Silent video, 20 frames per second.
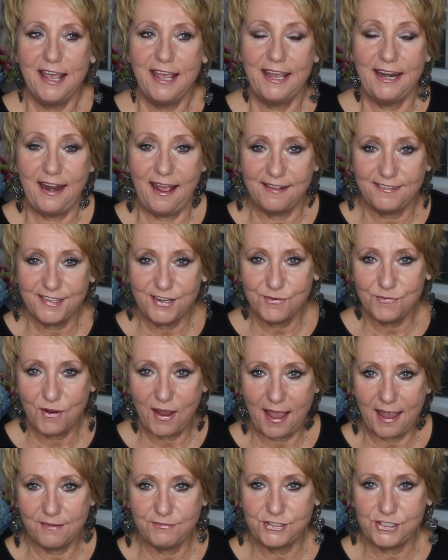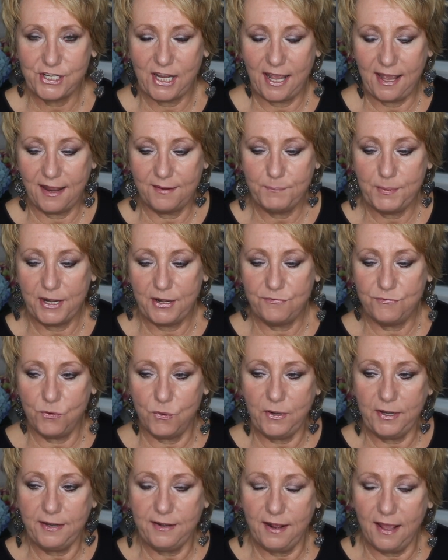It hasn't arrived yet, but I've
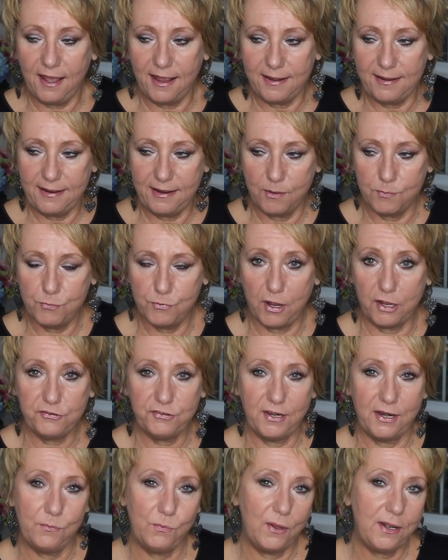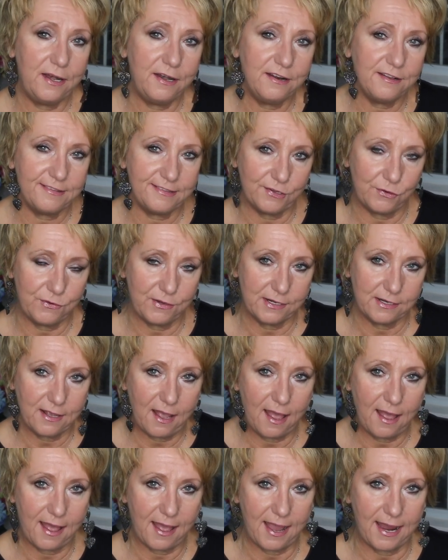ordered a hot air brush and I wanted a certain
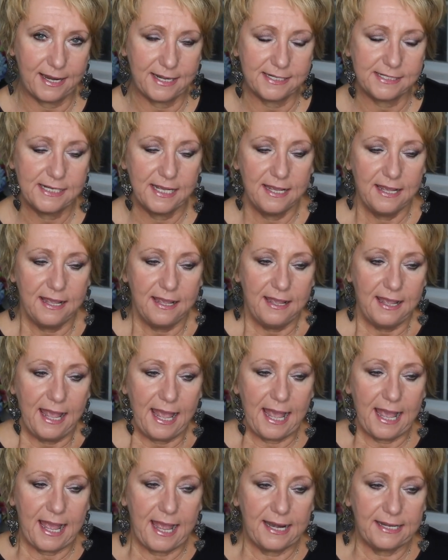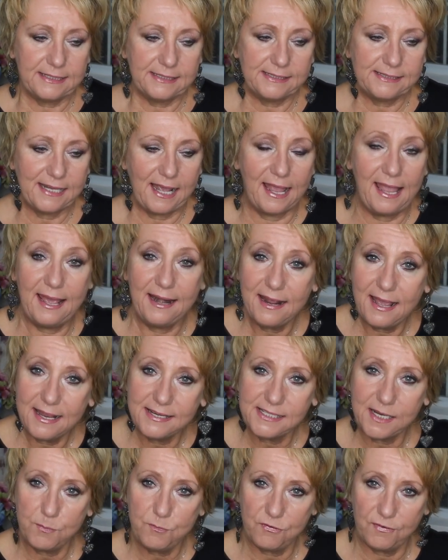kind and I had a
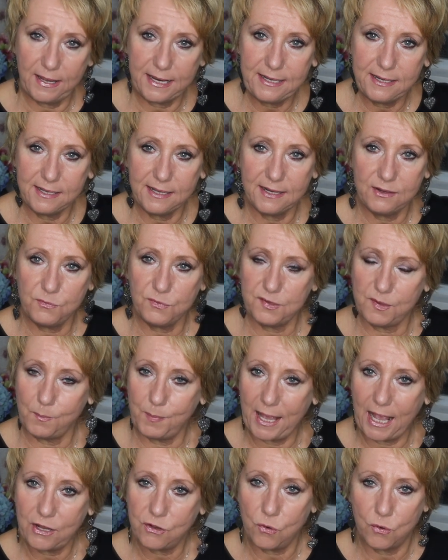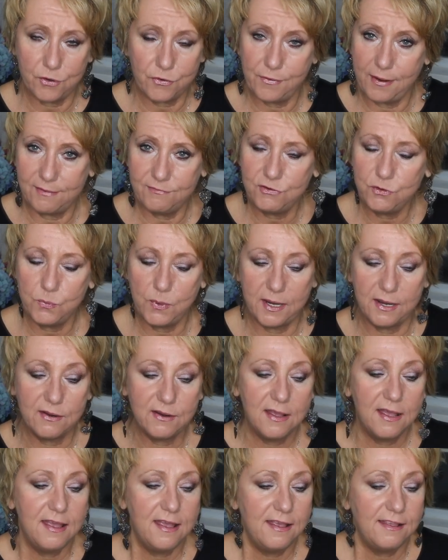hard time finding it. It was on back order
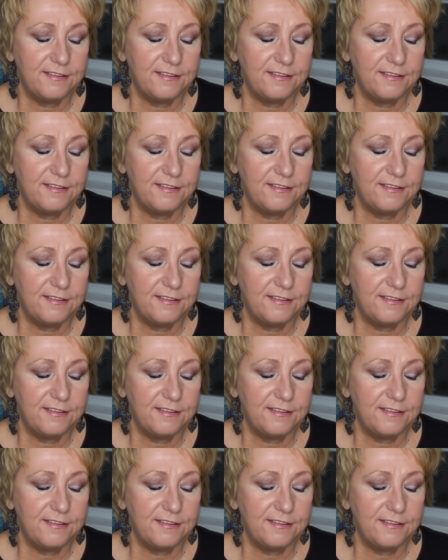everywhere.